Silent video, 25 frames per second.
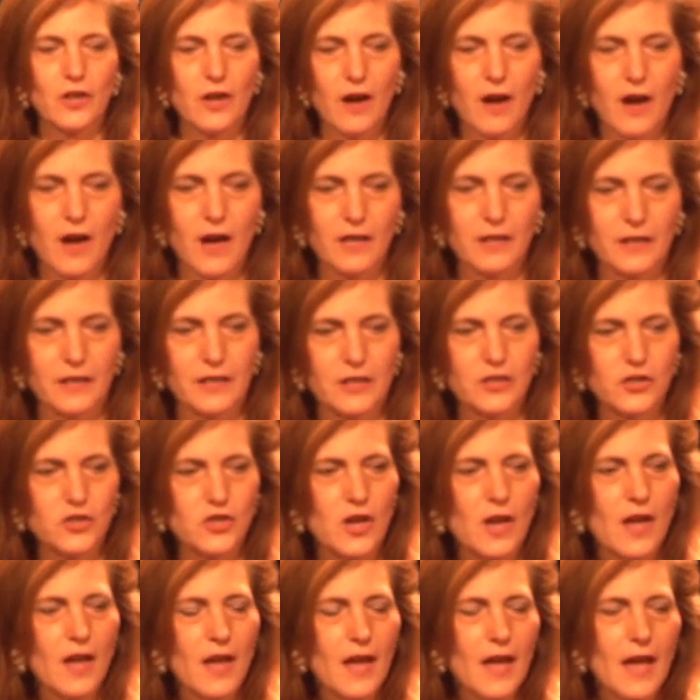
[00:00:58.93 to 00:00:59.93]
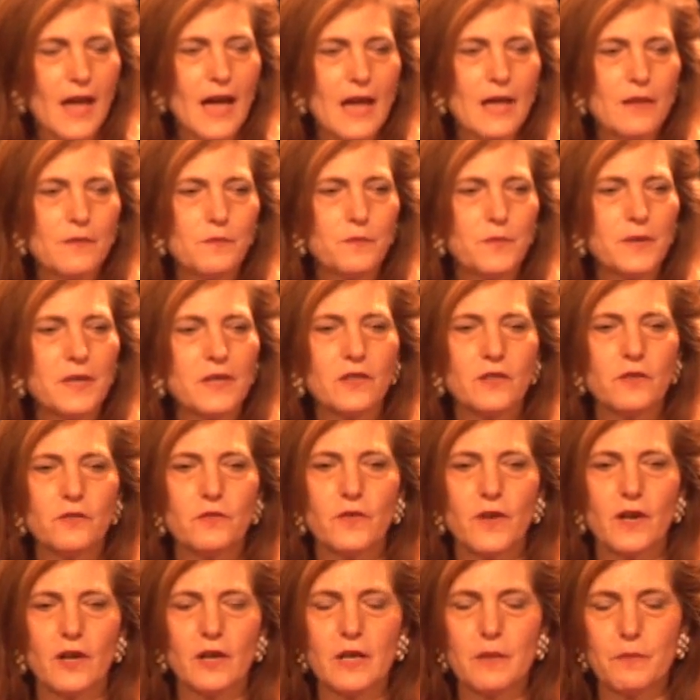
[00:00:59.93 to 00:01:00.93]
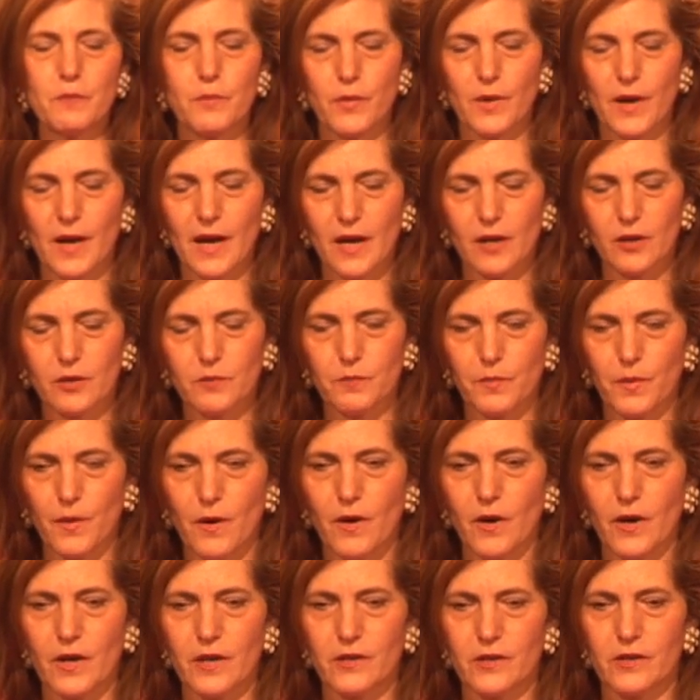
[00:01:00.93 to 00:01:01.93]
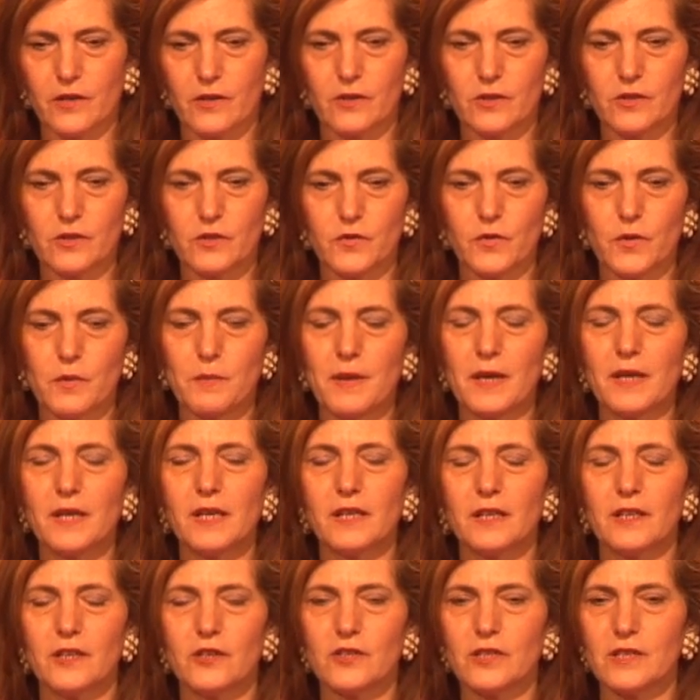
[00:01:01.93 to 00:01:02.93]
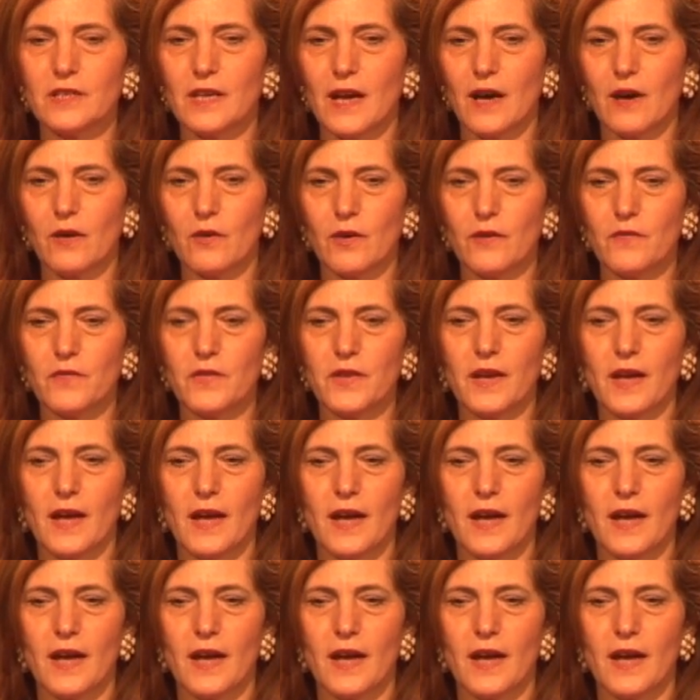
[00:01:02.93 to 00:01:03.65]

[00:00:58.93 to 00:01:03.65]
College, and being the very proud partners for many years now of the